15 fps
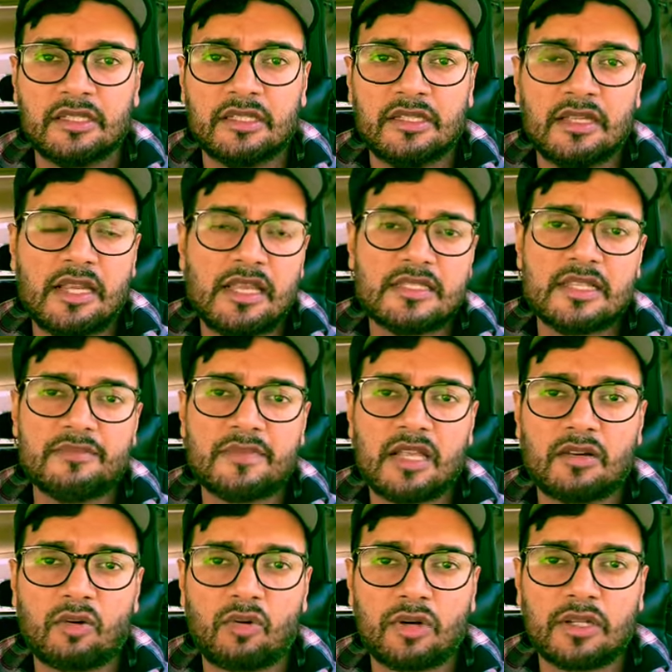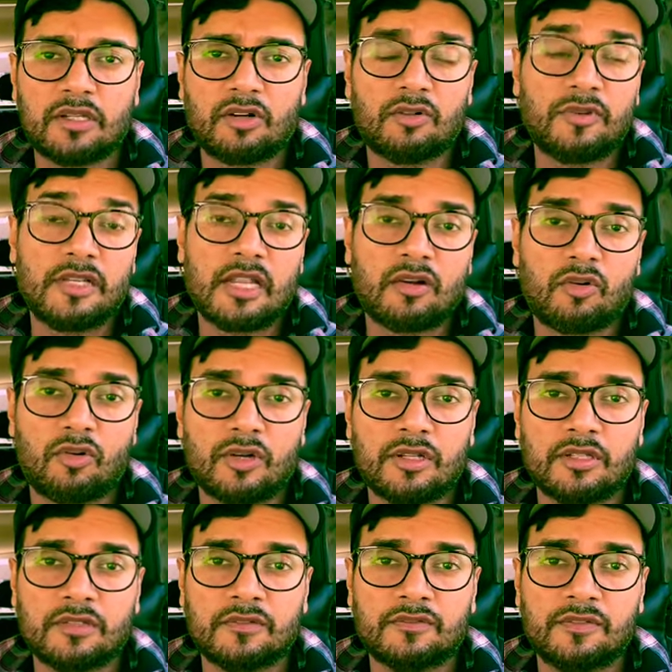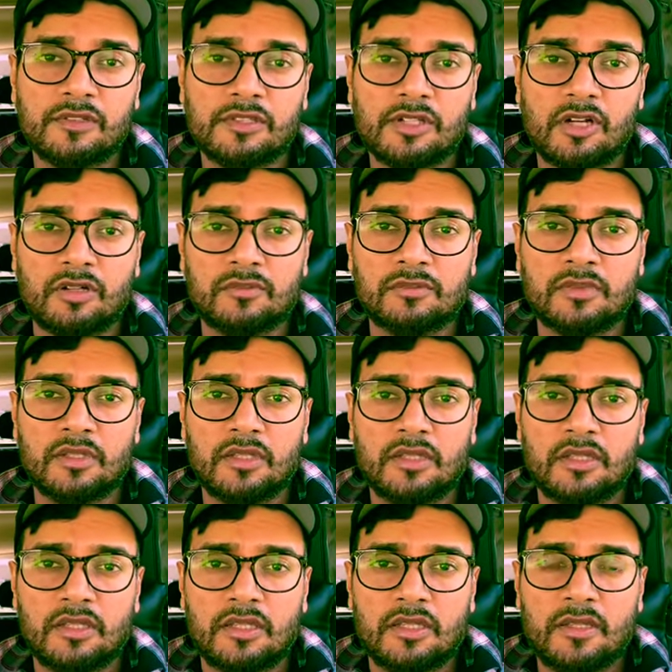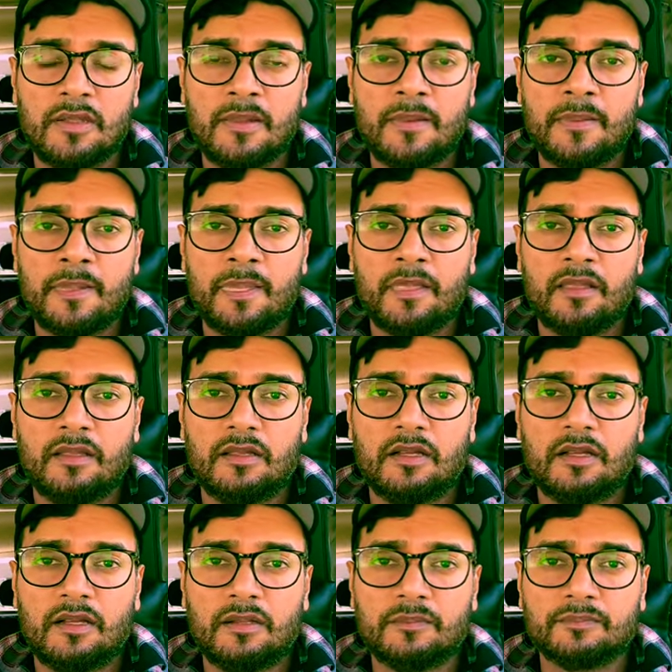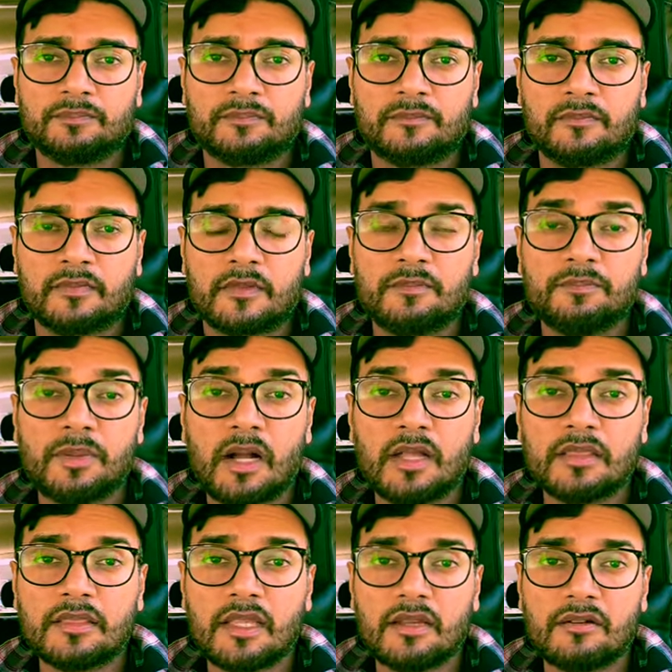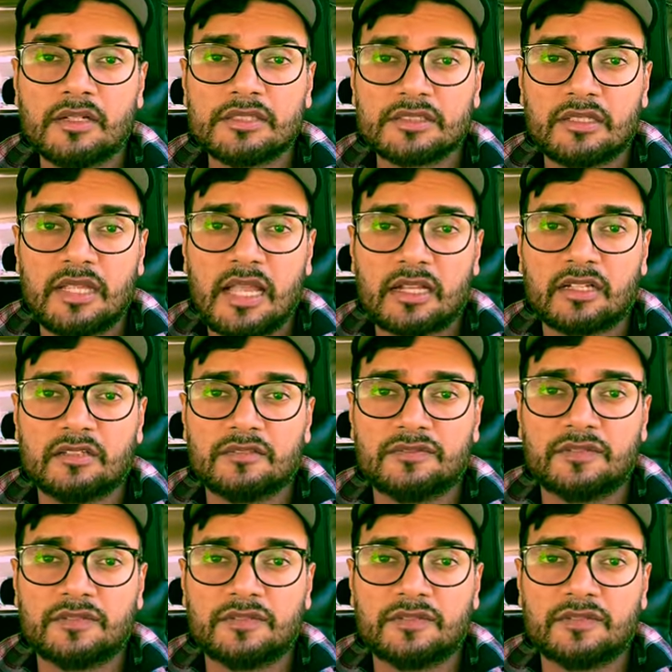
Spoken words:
as I'm not hoarding or we're not hoarding food at home. But there is a lack of